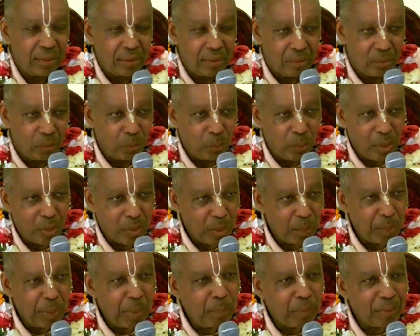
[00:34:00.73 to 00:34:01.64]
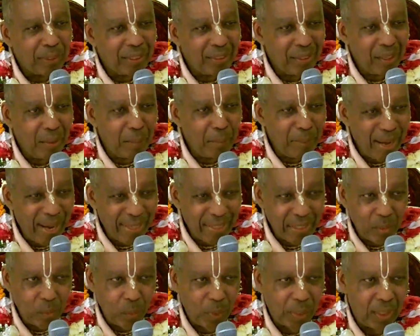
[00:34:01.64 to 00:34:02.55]
The wealthy people cannot buy
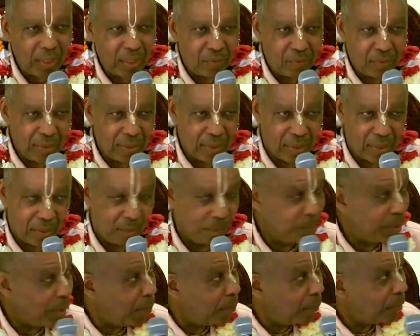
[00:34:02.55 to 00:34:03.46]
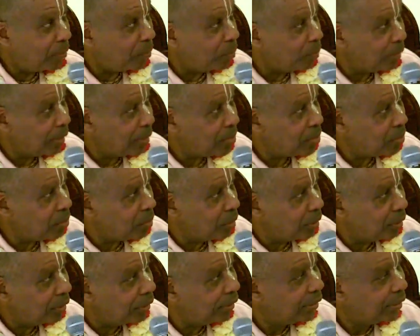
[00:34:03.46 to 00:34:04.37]
their way out of death. And Prabhupada told that
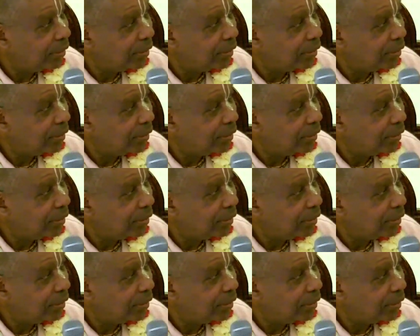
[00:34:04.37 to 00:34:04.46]
story